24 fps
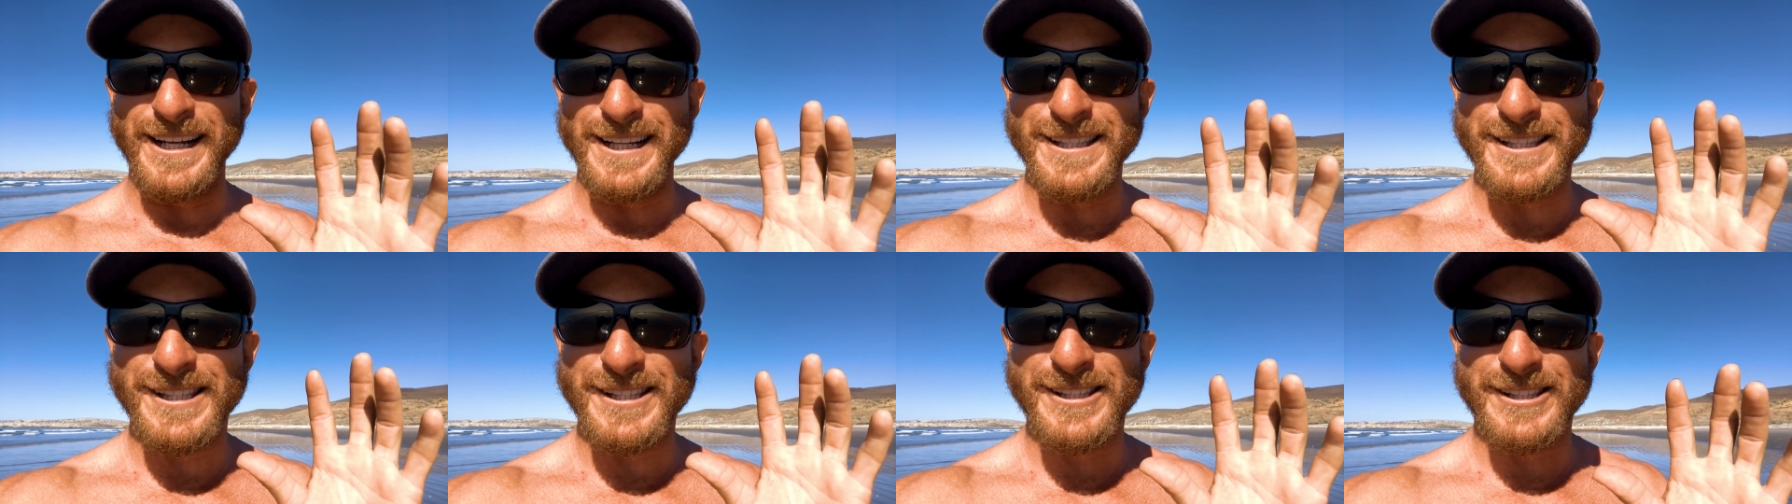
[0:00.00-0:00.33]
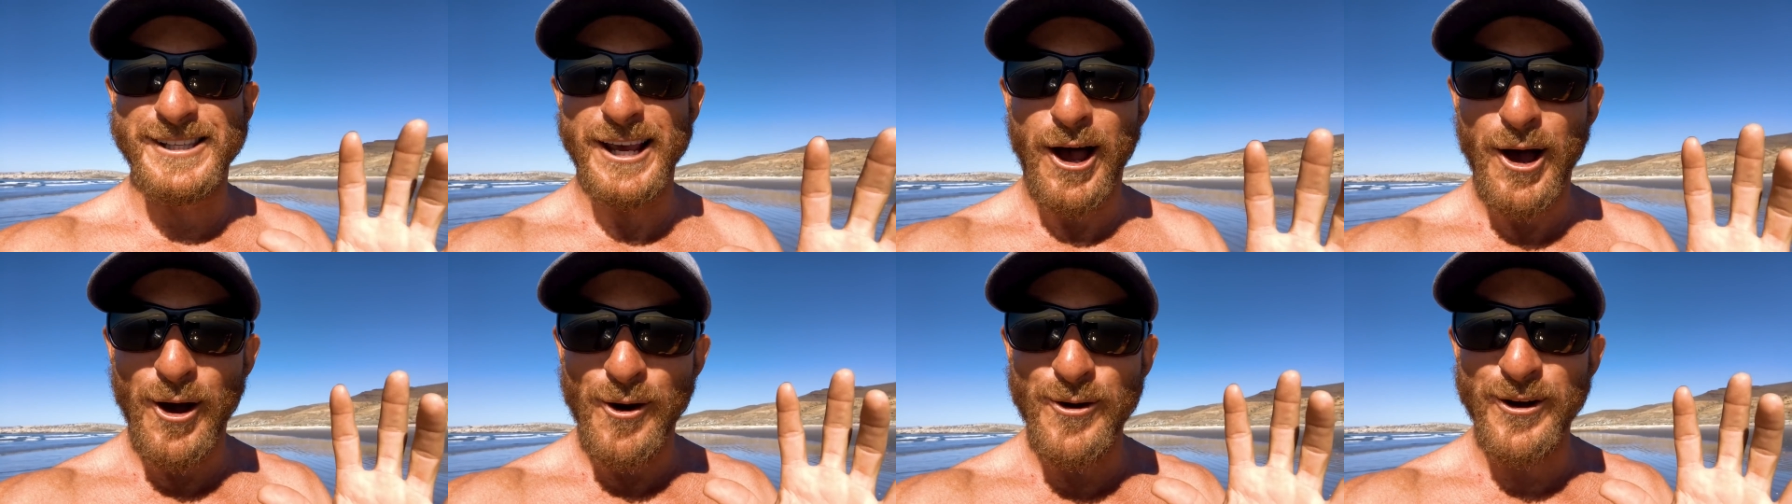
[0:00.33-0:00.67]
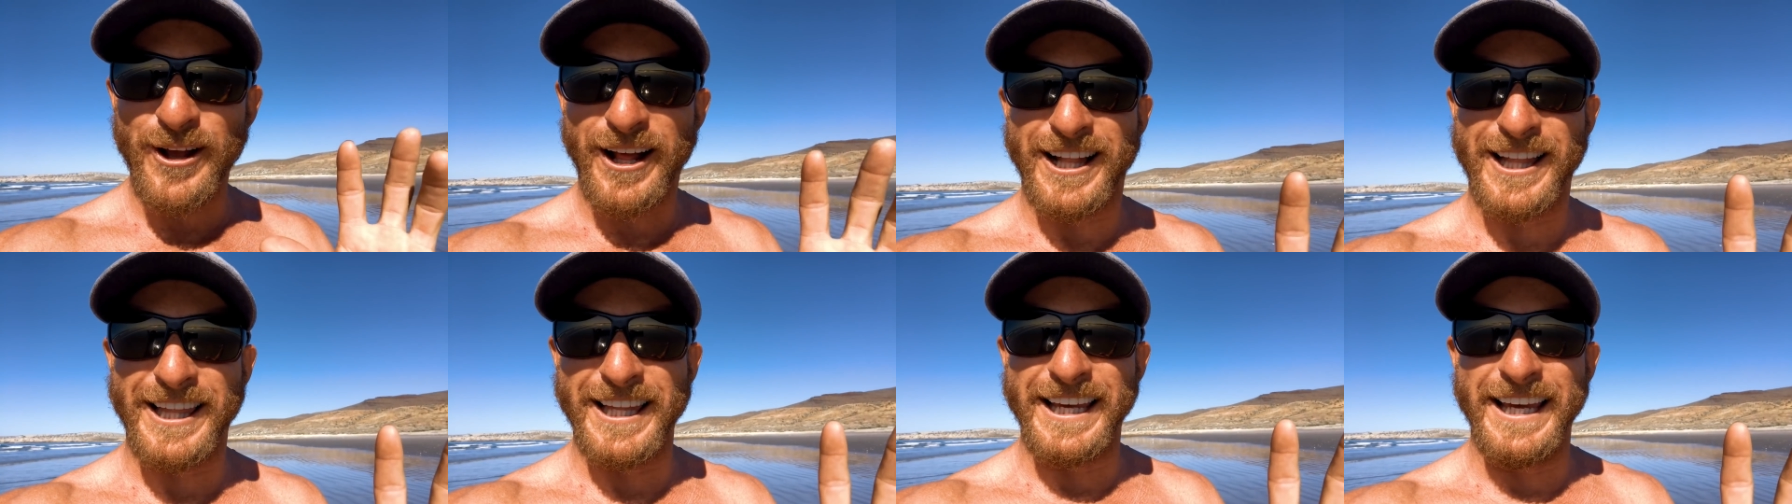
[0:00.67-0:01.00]
It's so
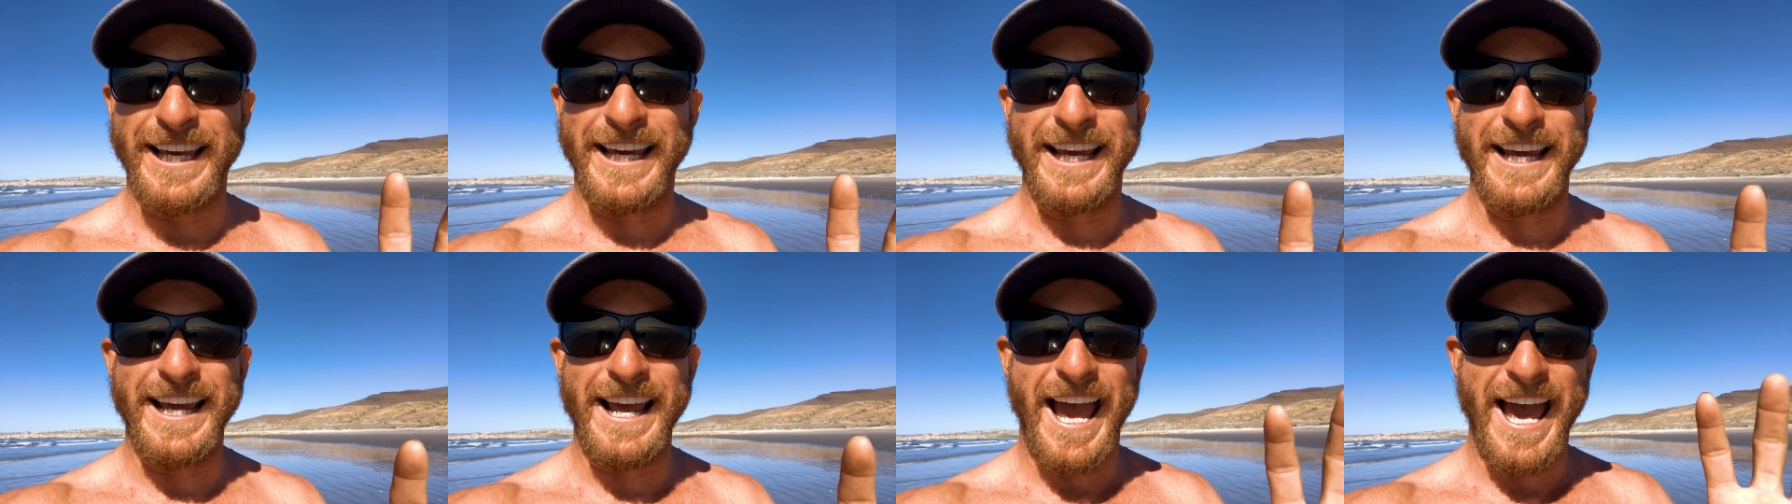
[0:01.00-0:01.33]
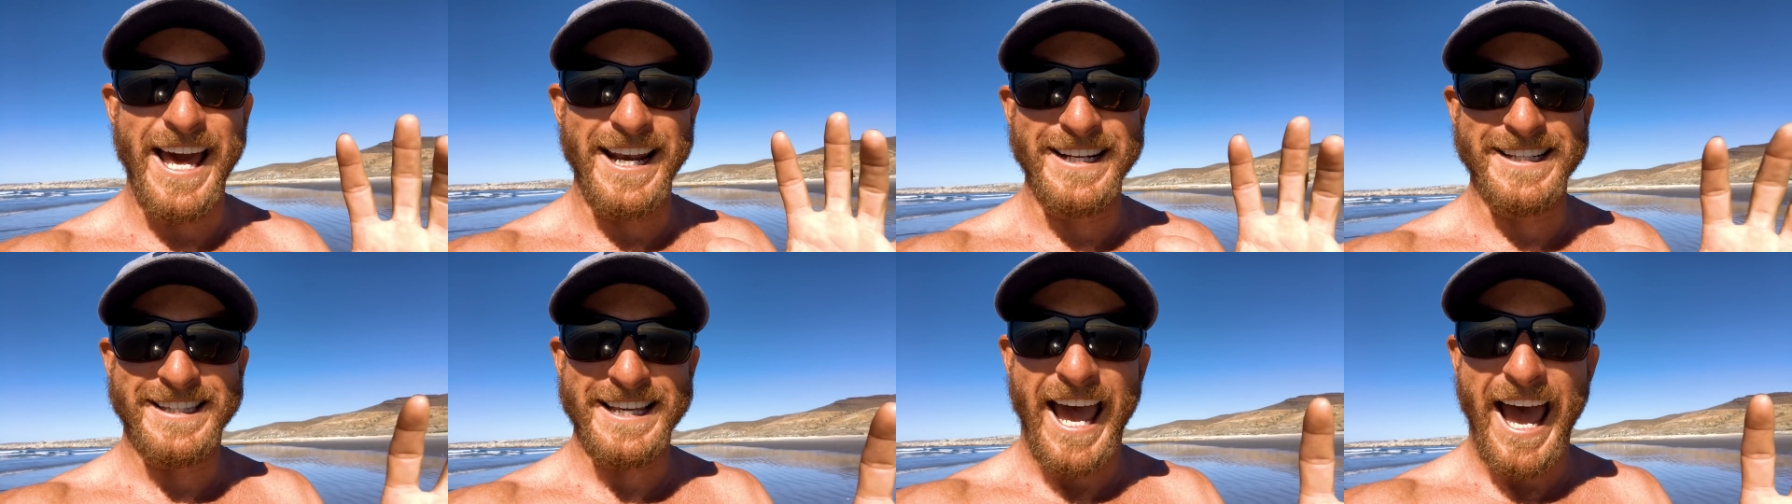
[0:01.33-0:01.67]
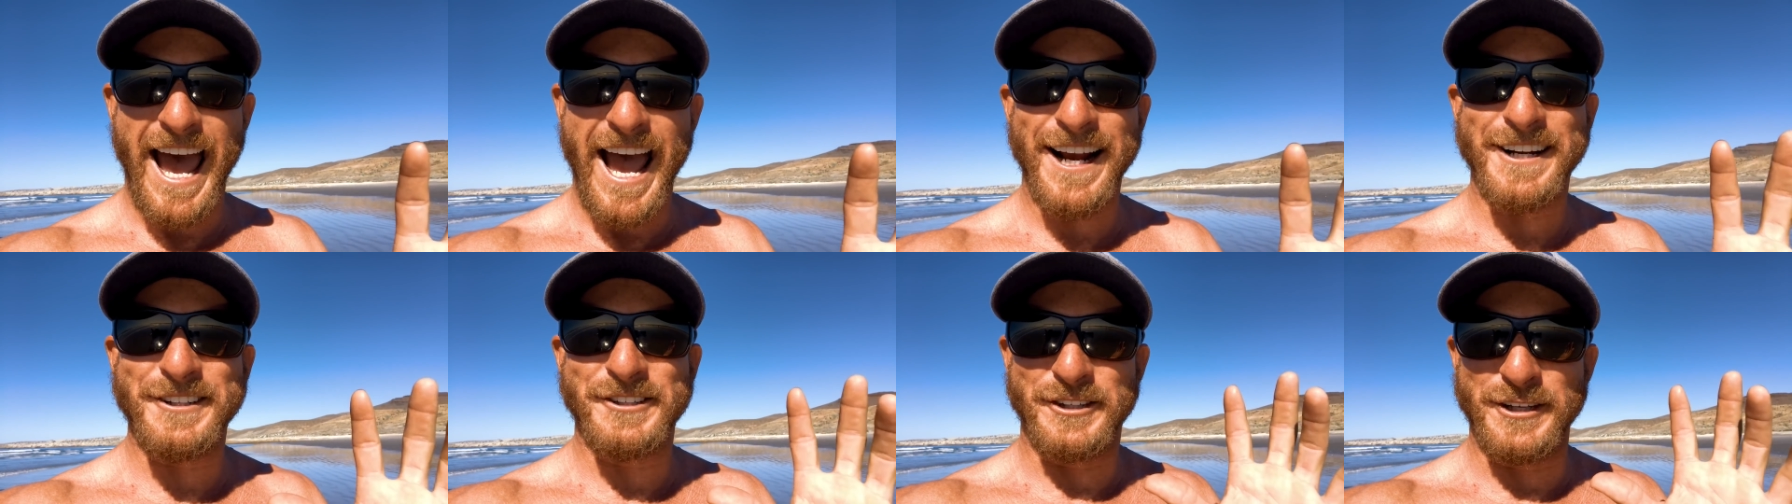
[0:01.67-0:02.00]
clear and it's
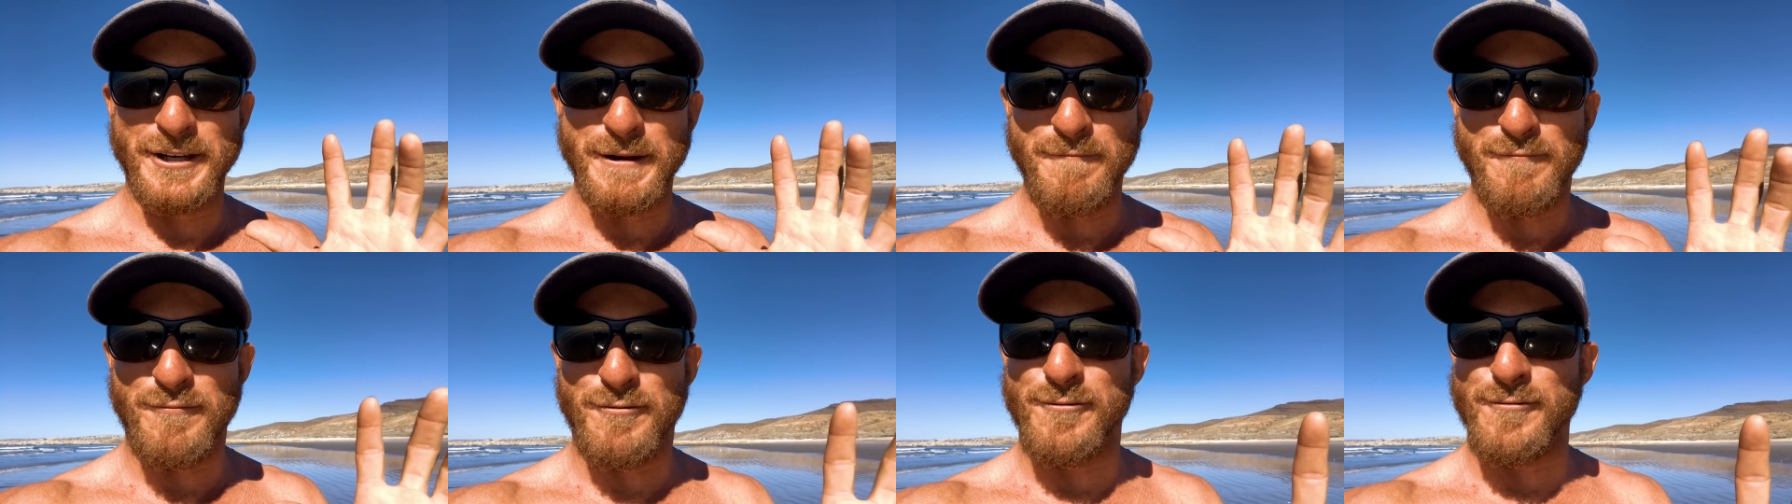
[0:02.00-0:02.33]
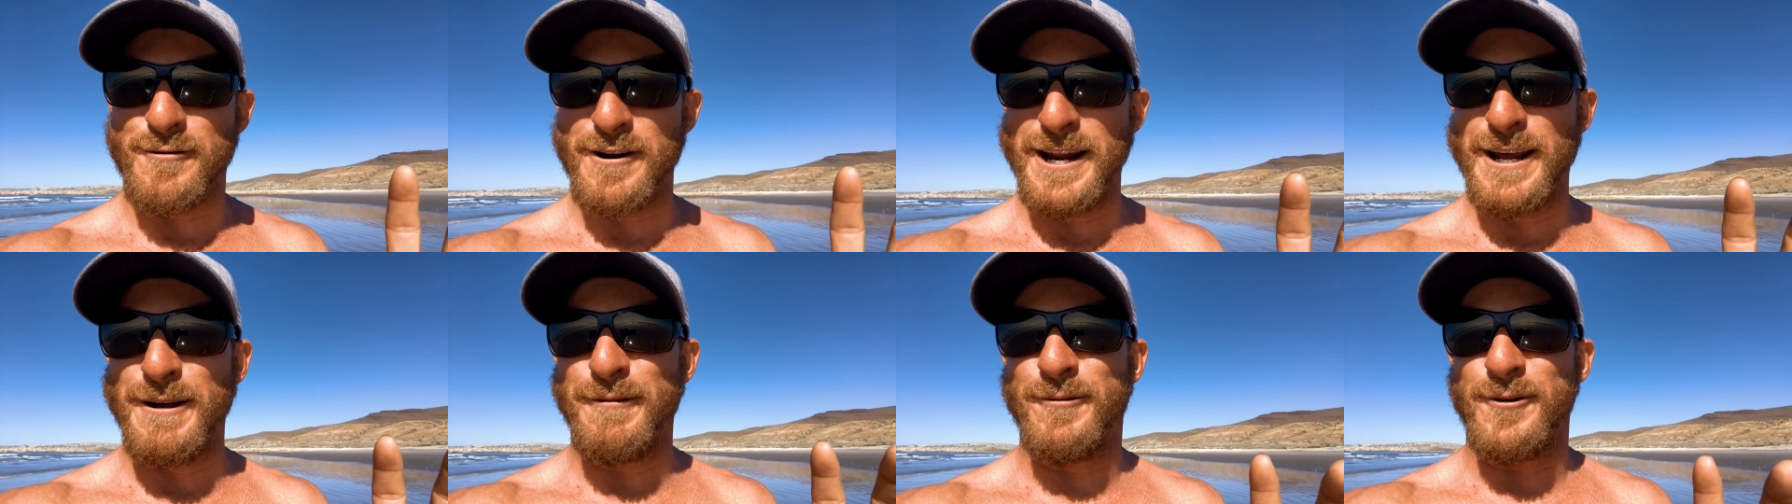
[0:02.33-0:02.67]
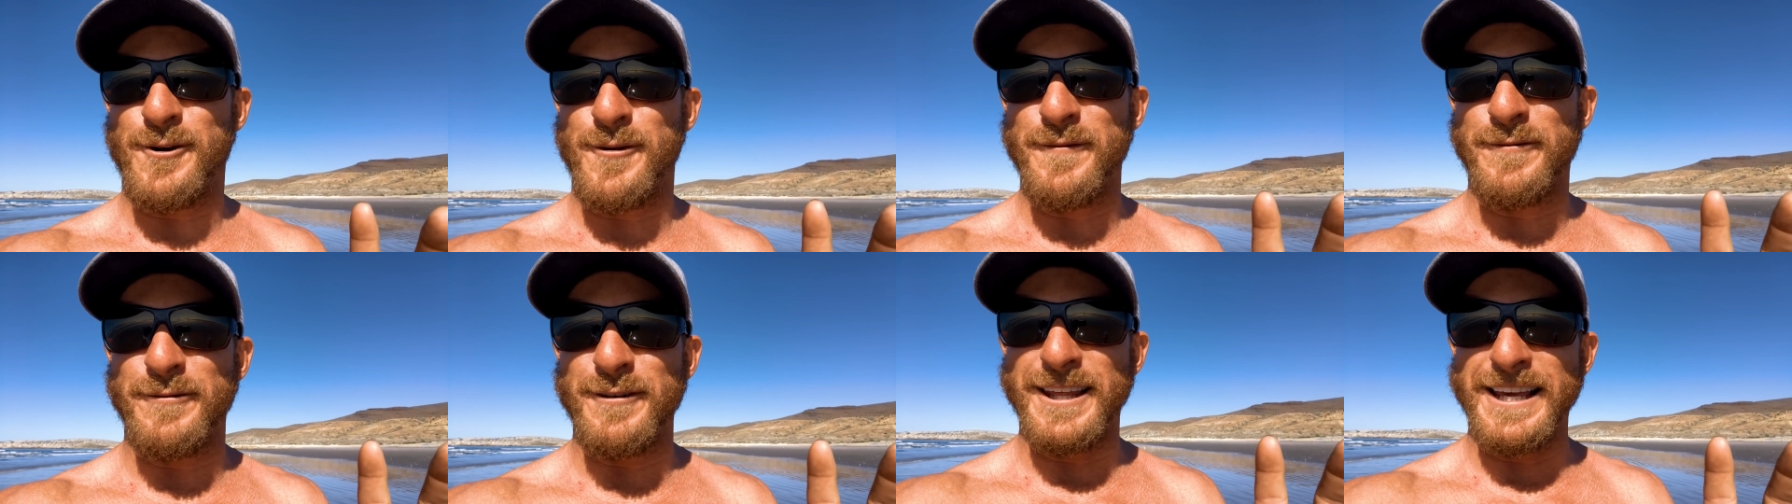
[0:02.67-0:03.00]
actually pretty
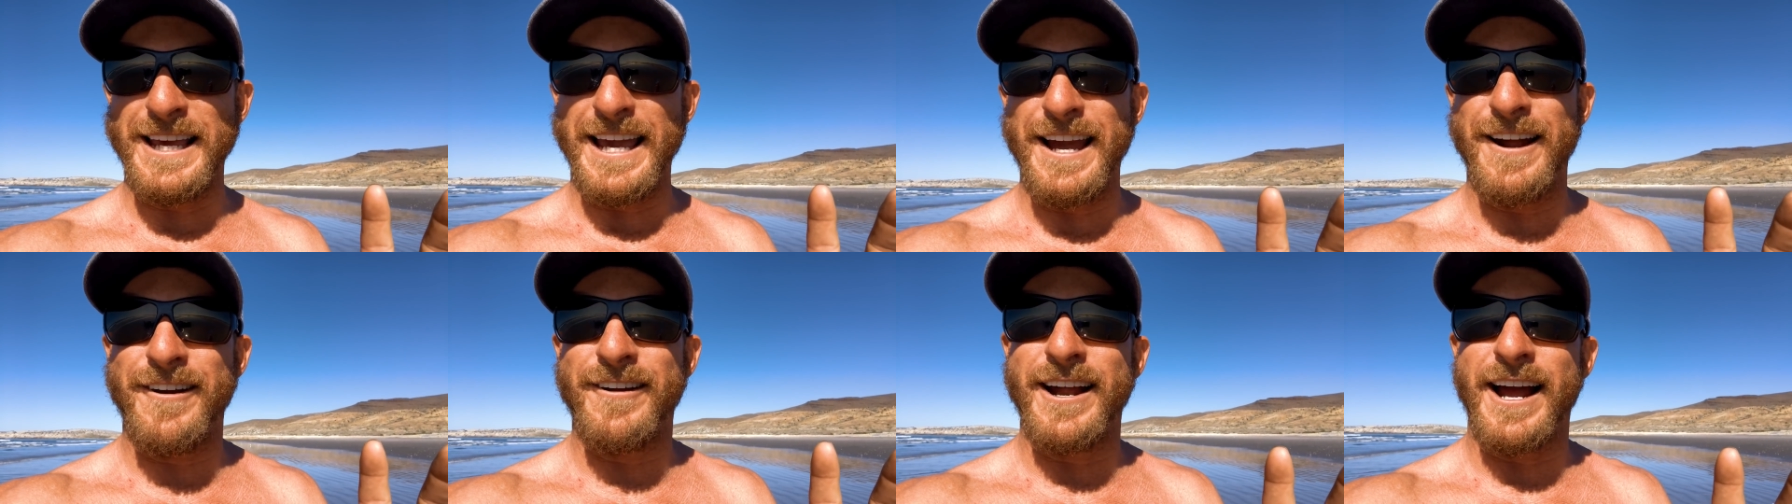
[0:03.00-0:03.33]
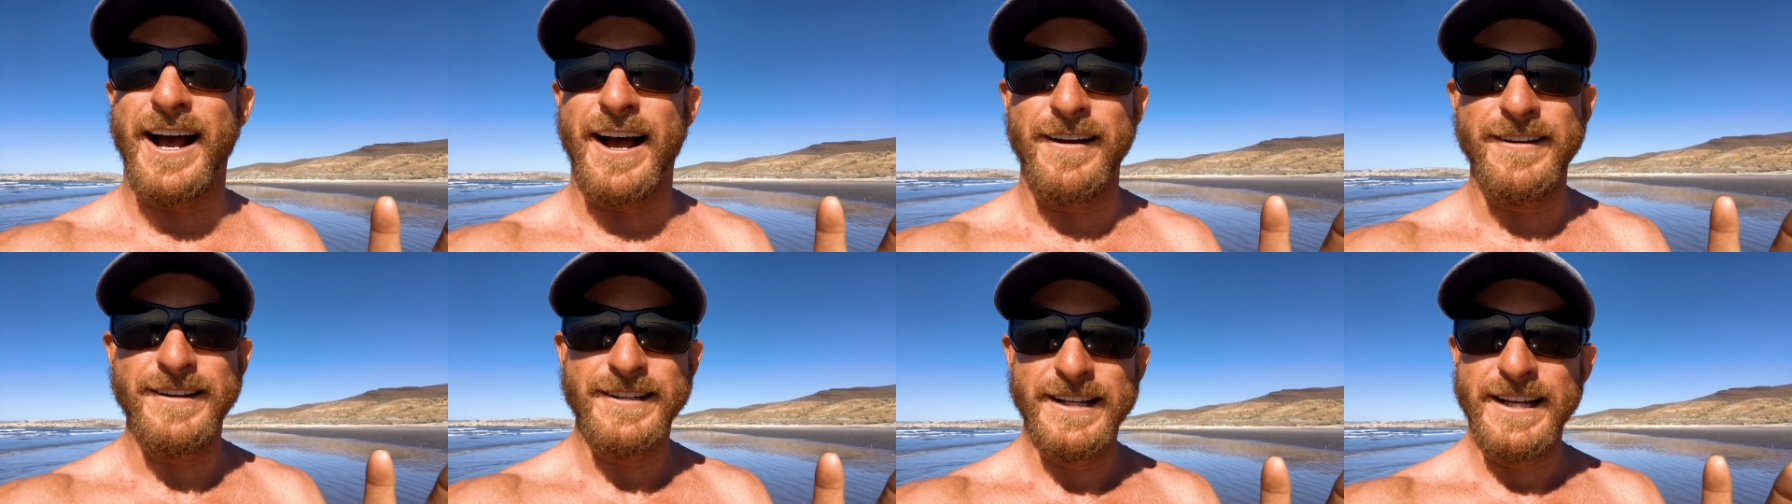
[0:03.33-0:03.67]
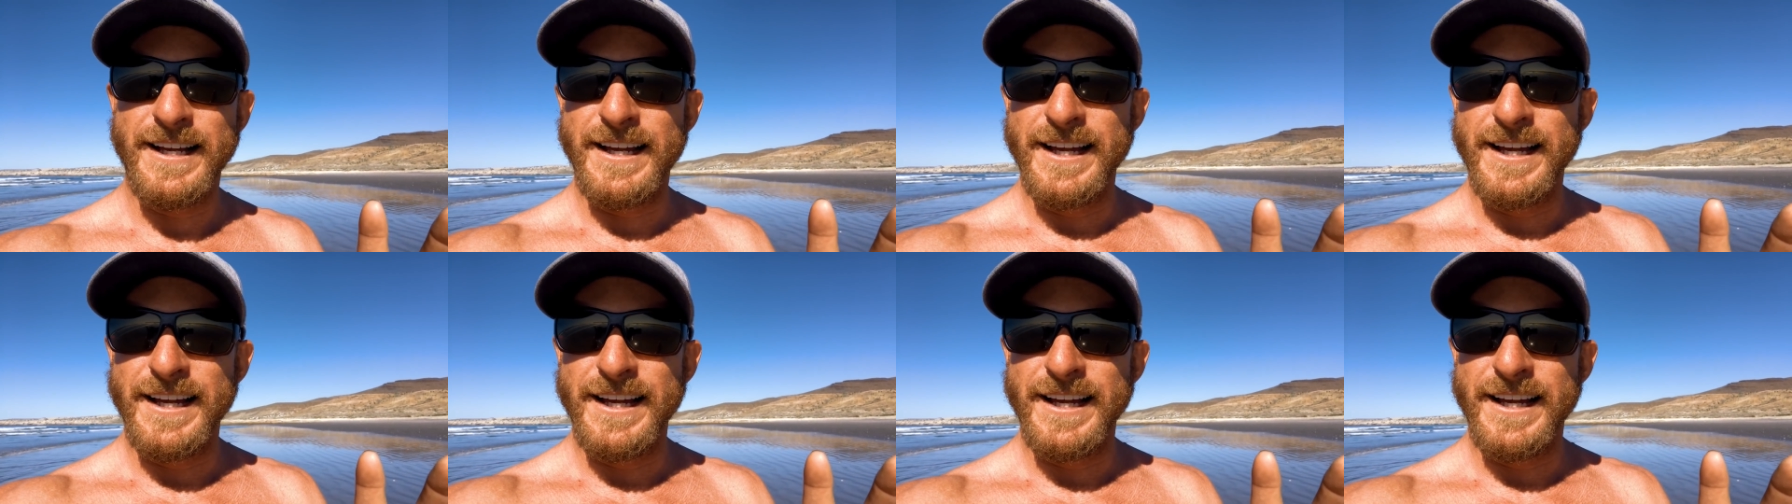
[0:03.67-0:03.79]
warm for the area.